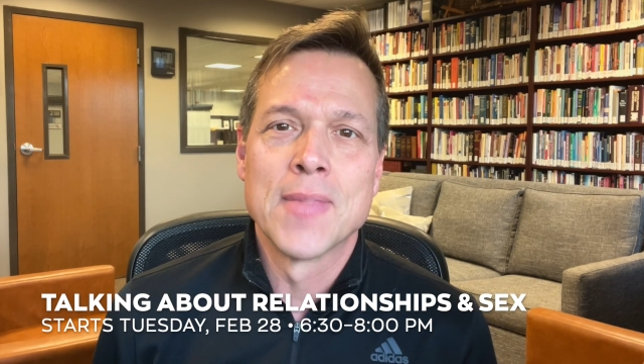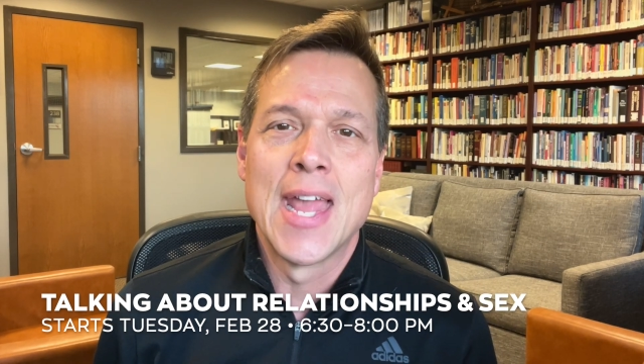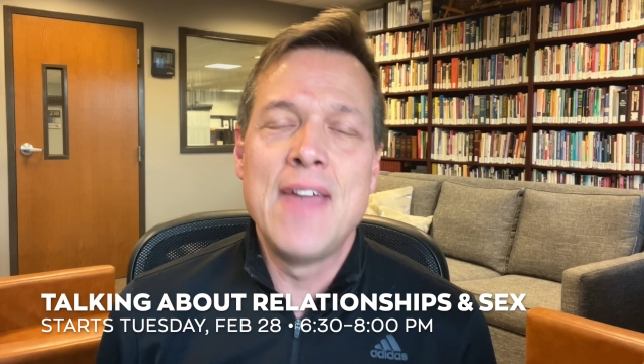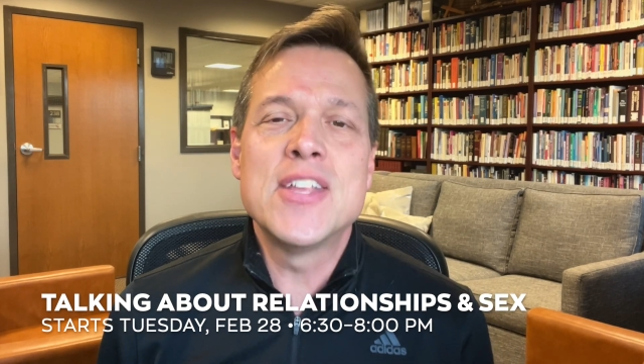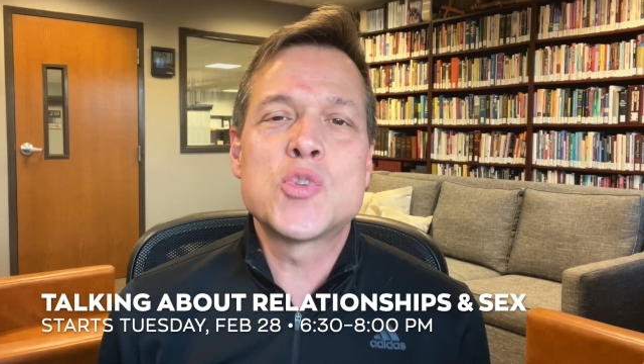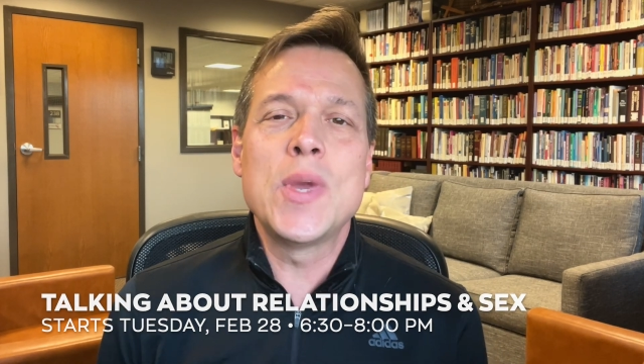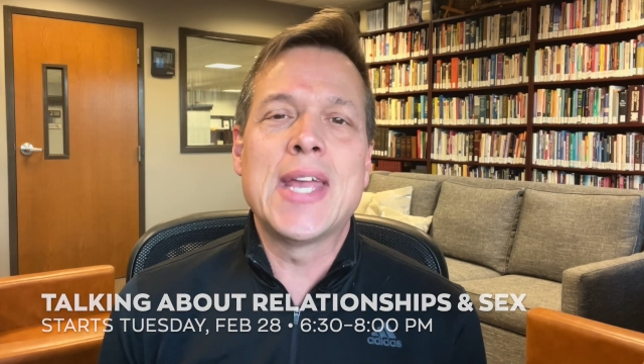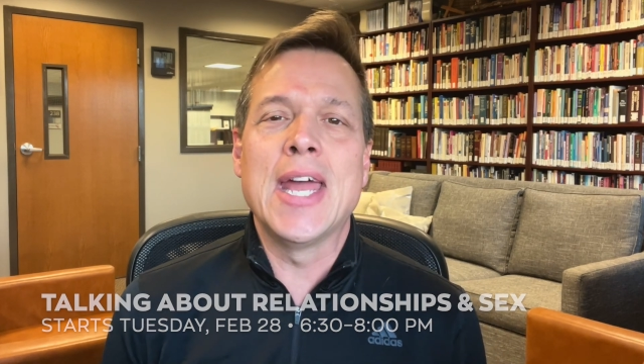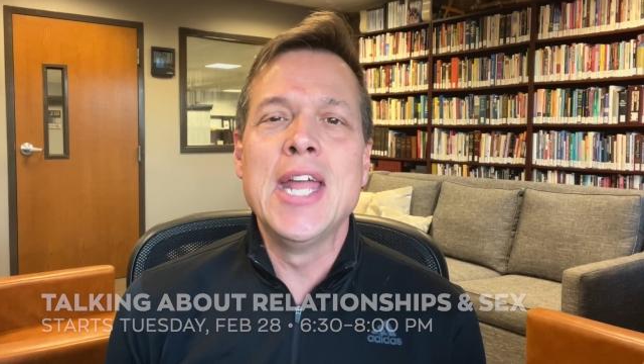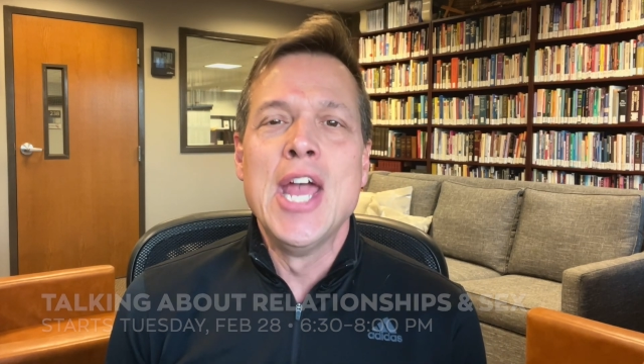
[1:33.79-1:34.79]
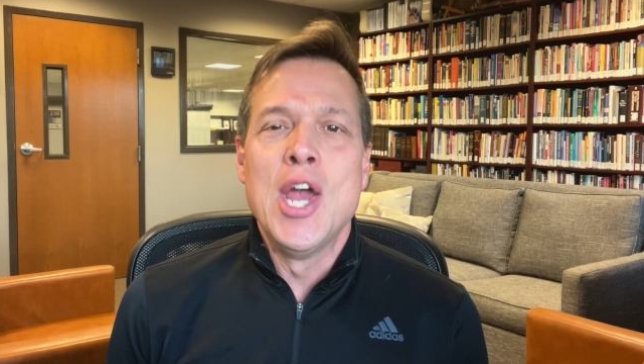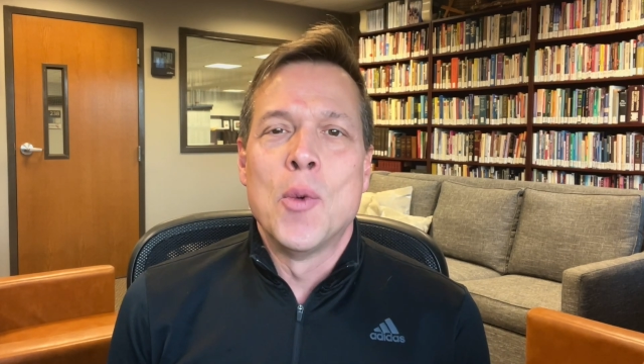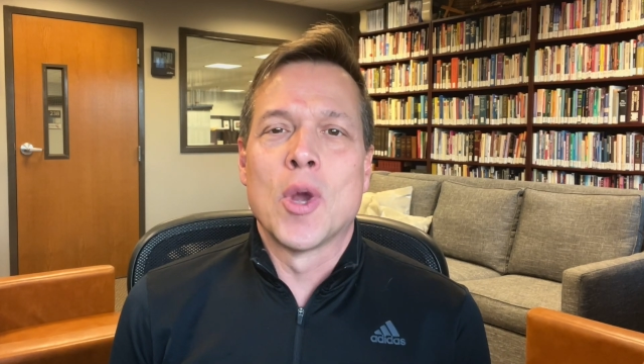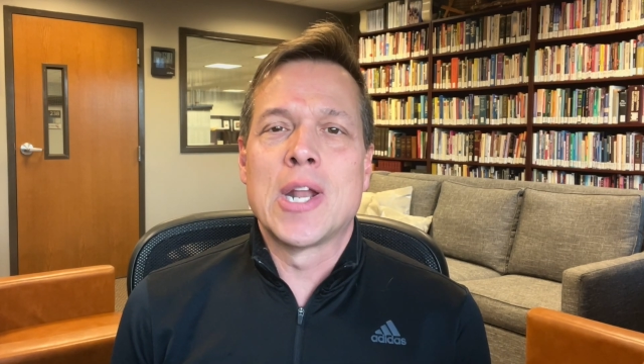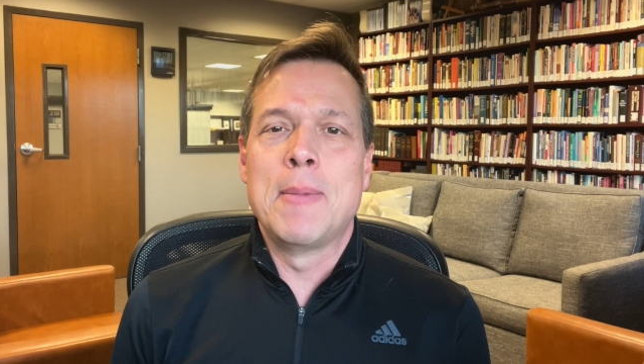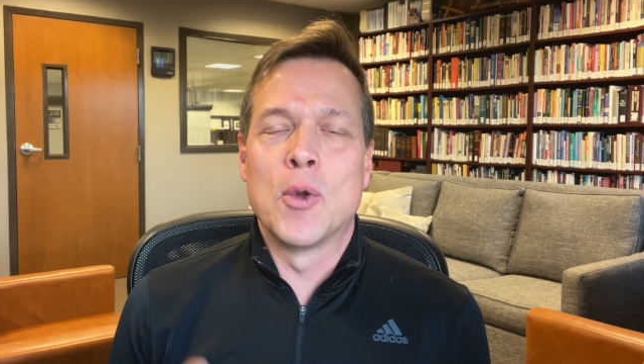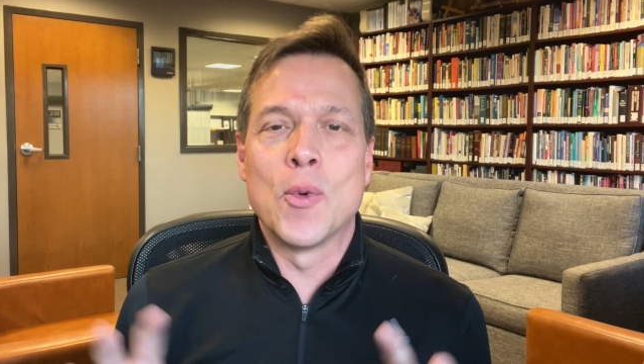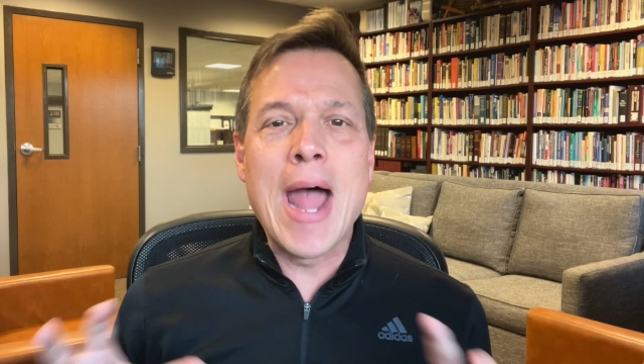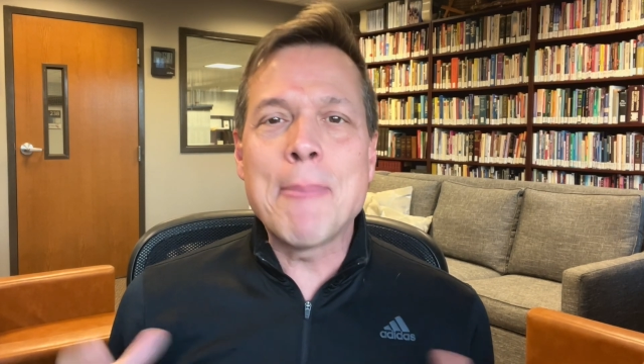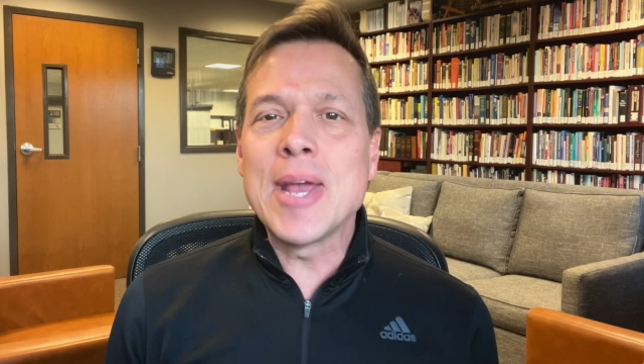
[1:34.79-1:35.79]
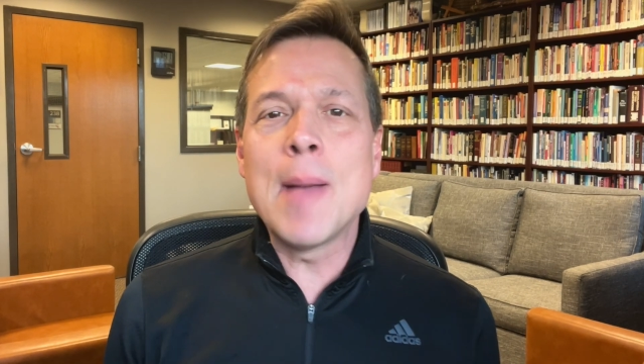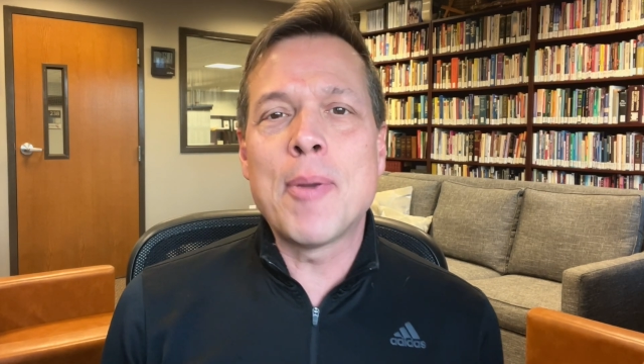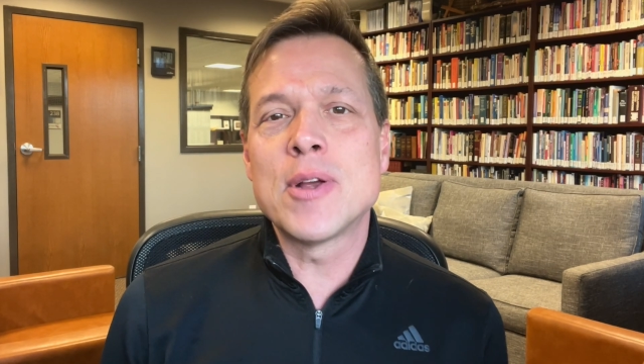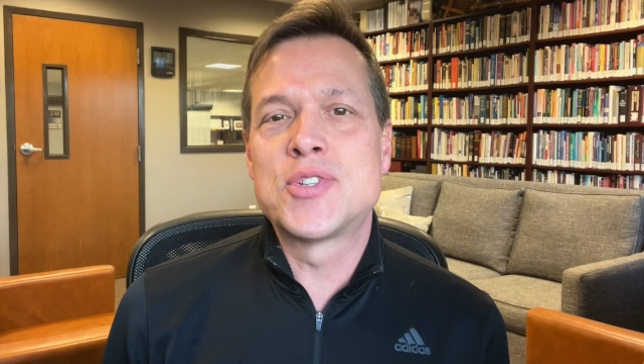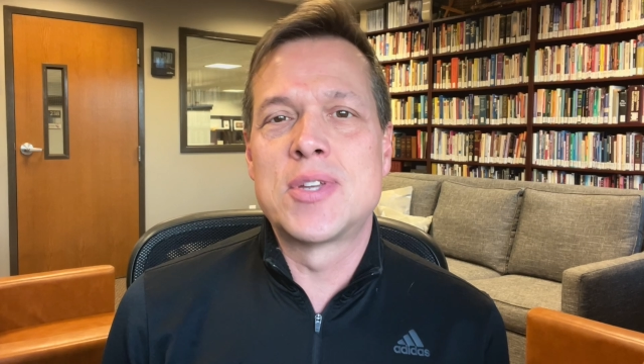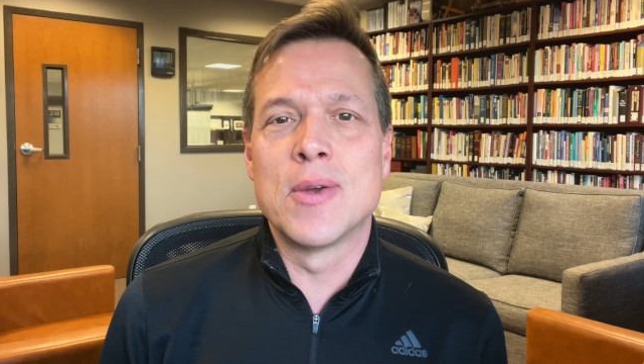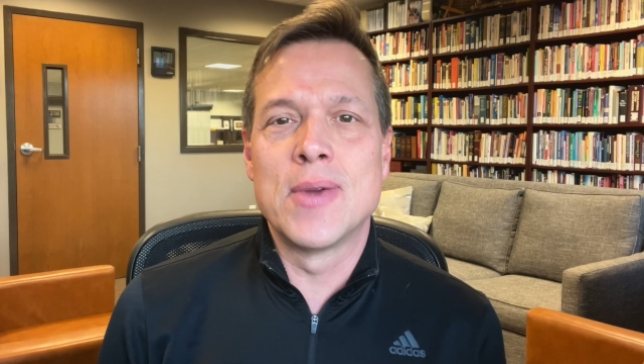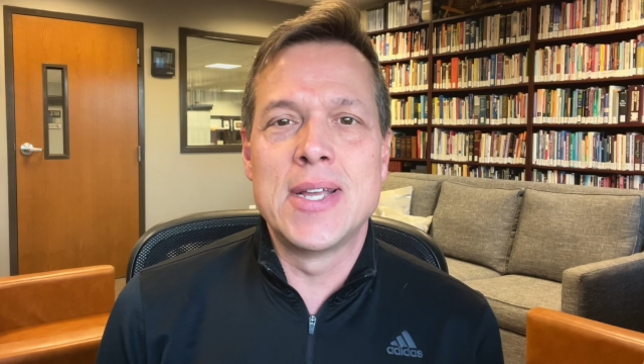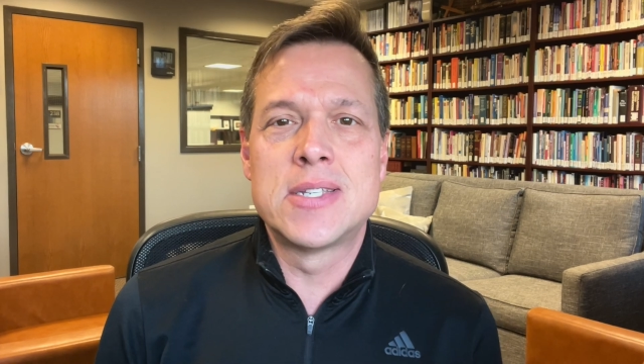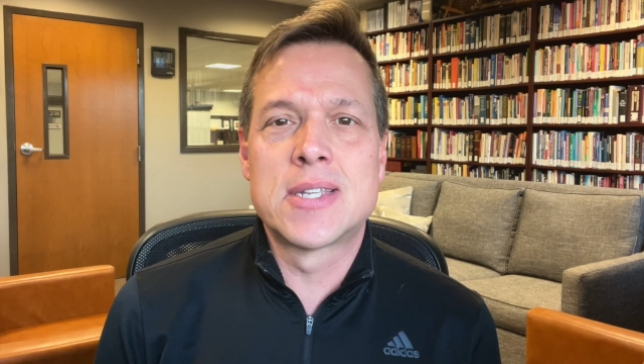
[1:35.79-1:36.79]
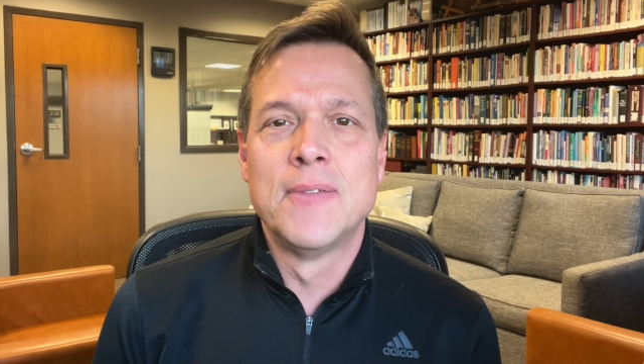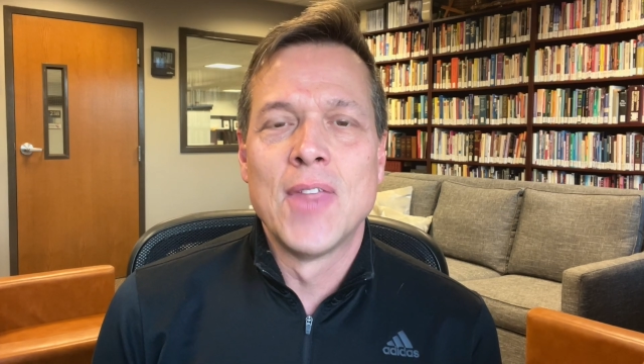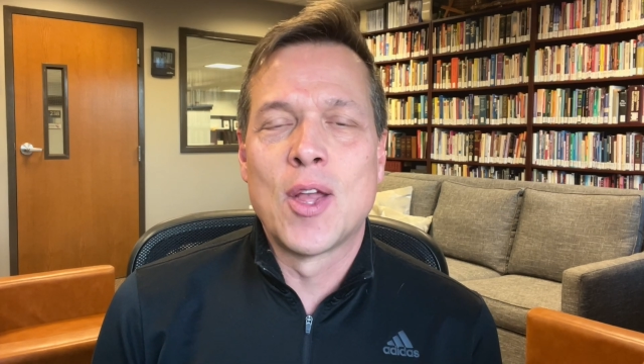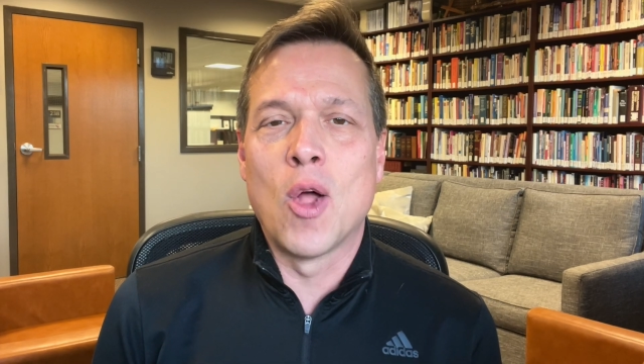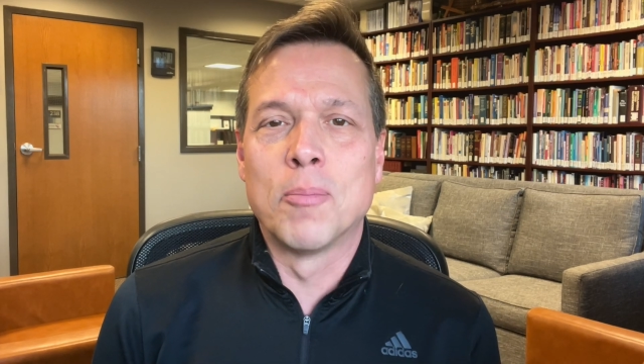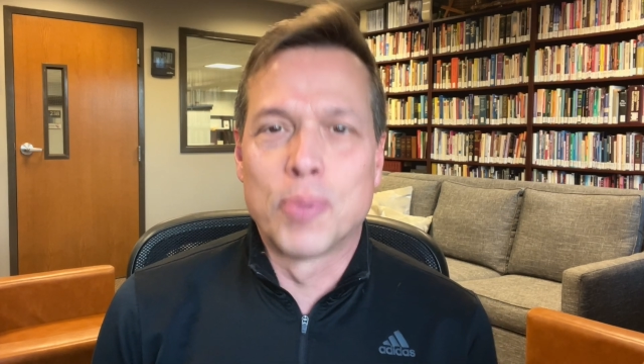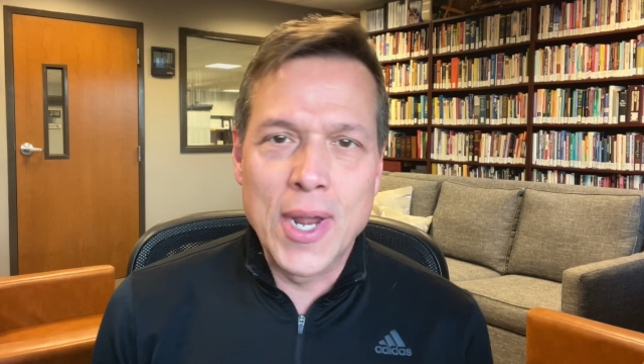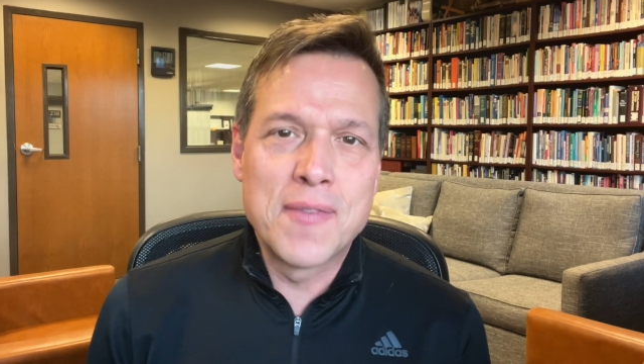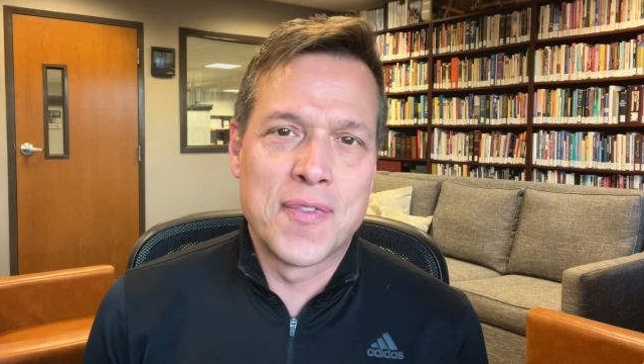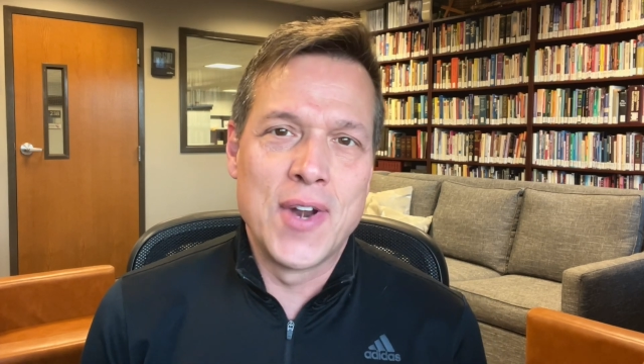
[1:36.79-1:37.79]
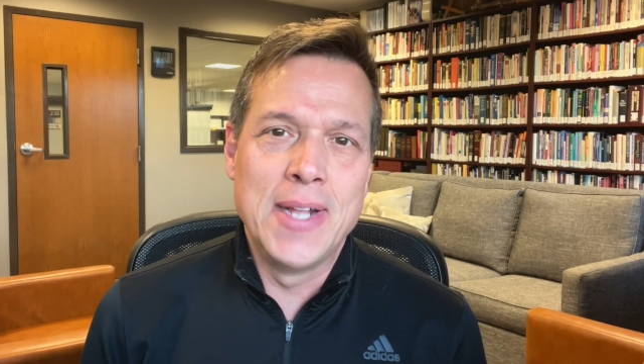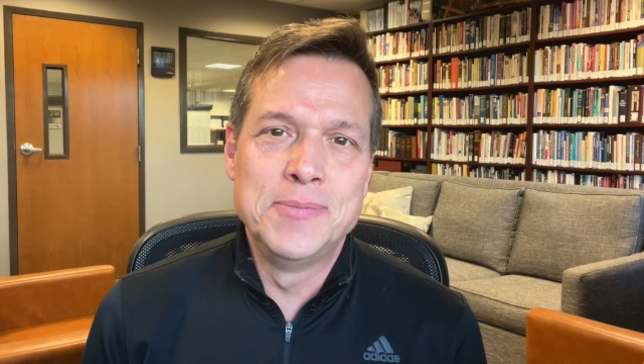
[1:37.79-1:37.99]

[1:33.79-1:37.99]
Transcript: Hey, this weekend, we're going to be wrapping up our series called Break Free.